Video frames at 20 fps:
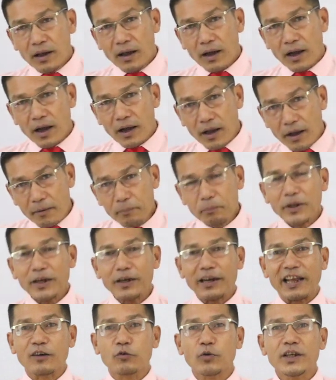a complete
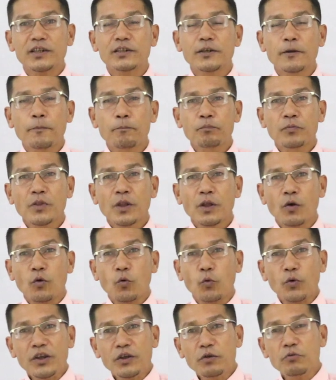language,
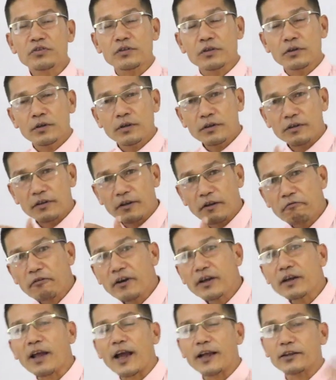we use
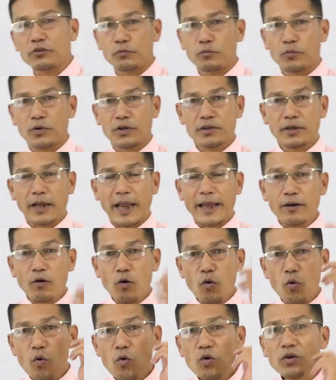different kinds of words, and
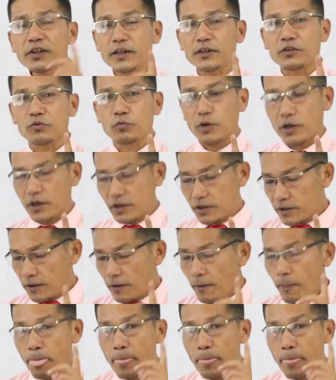all these words,